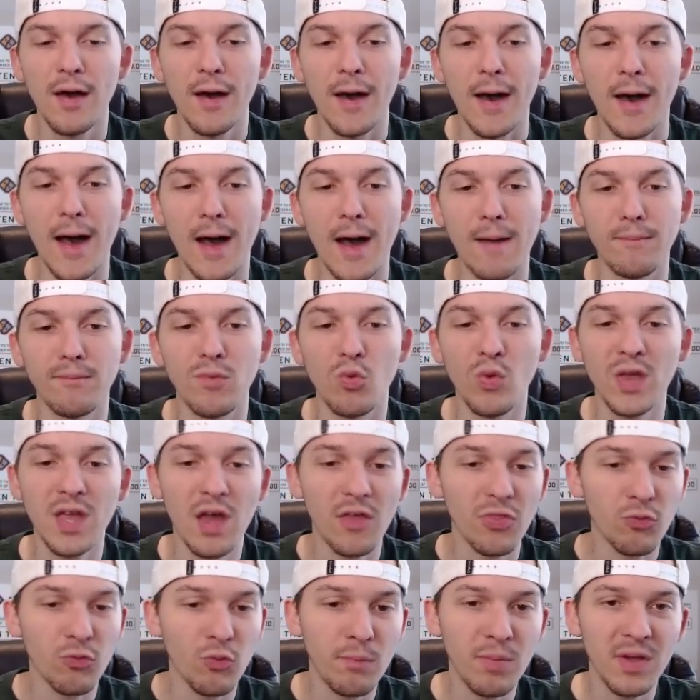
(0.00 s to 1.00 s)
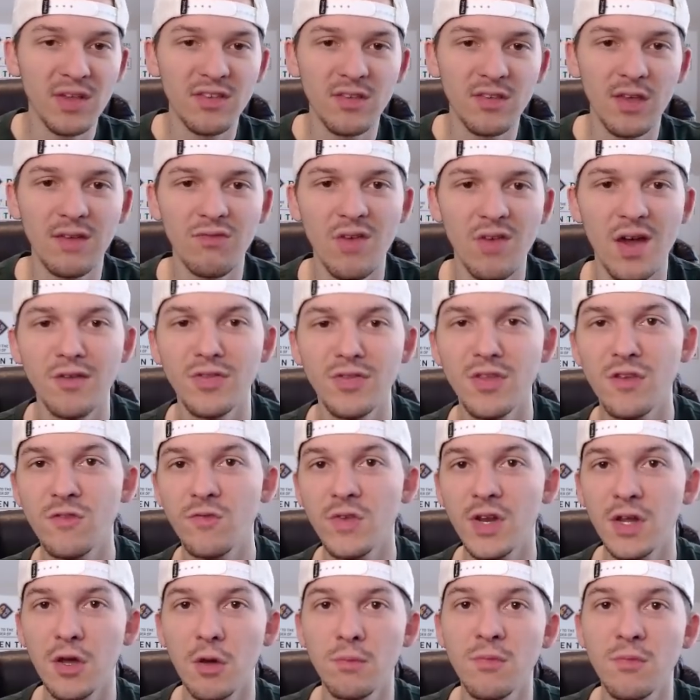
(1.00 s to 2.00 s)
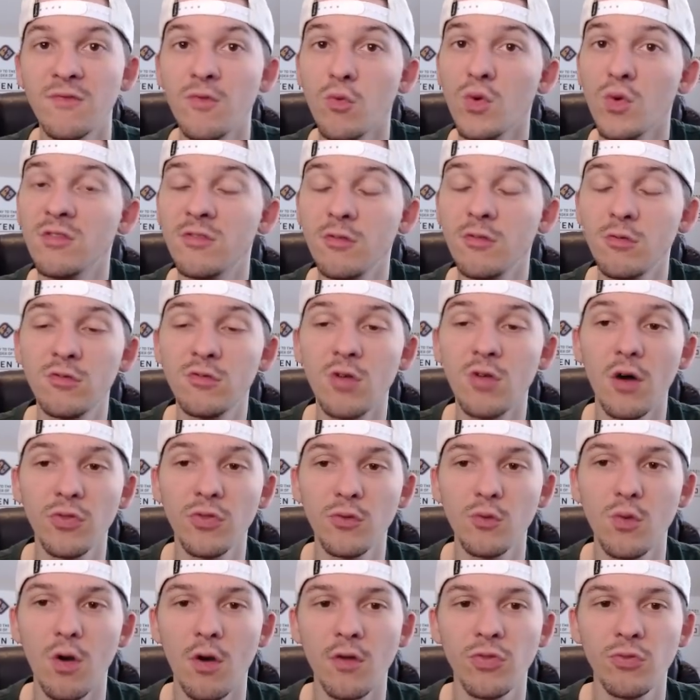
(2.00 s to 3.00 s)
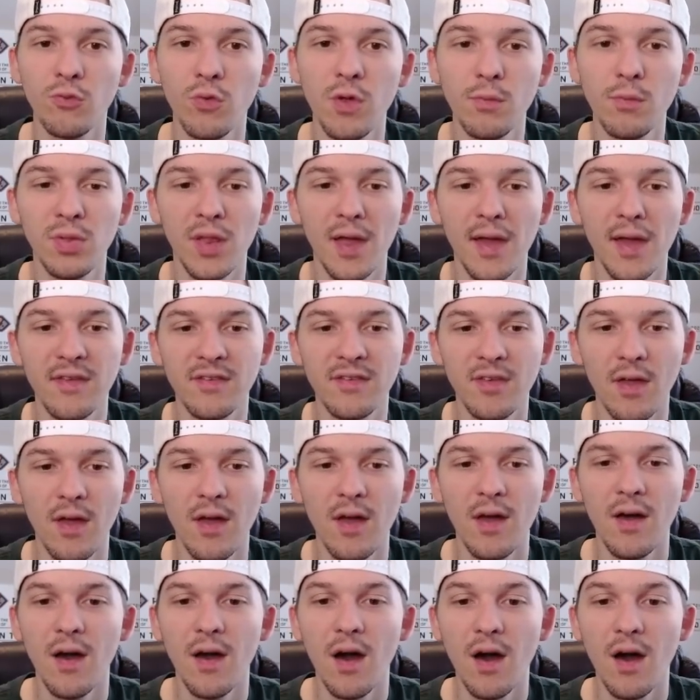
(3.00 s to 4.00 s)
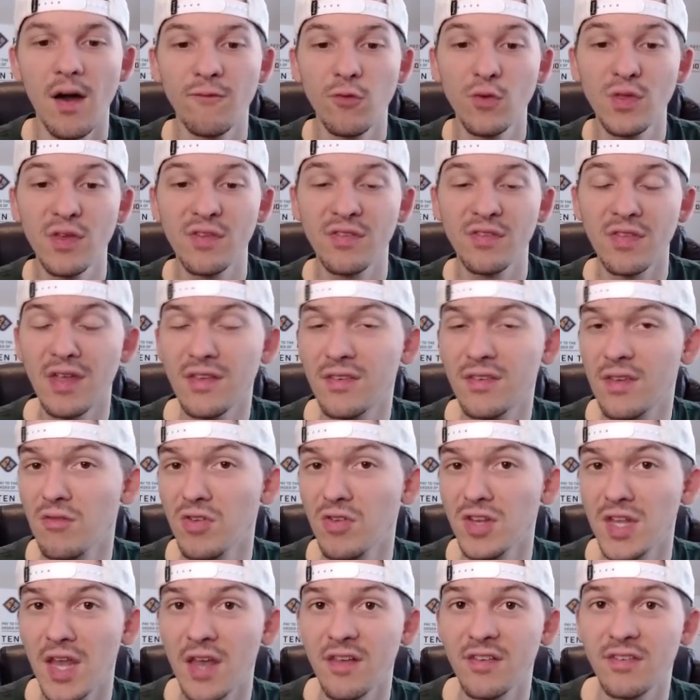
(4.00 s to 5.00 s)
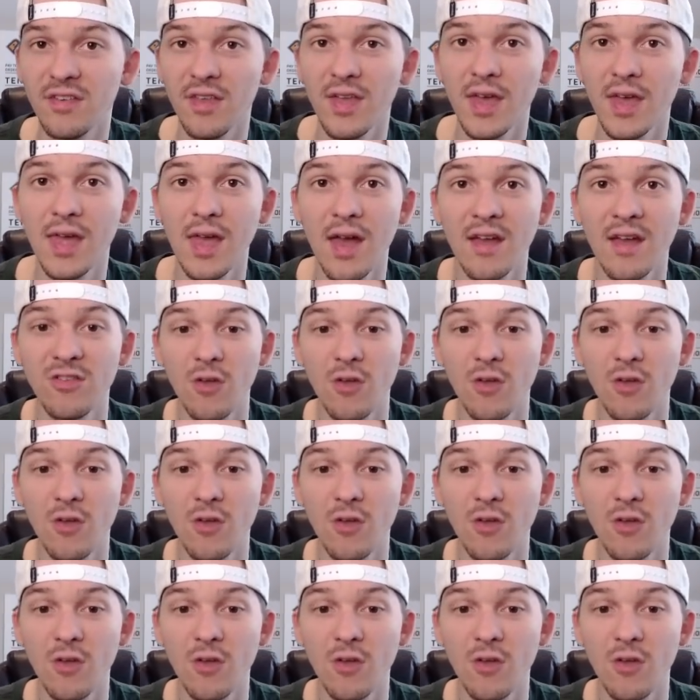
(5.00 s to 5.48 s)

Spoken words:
But we got three picks to give out in this video. Before we do talk through our three plays for this Thanksgiving Day slate, as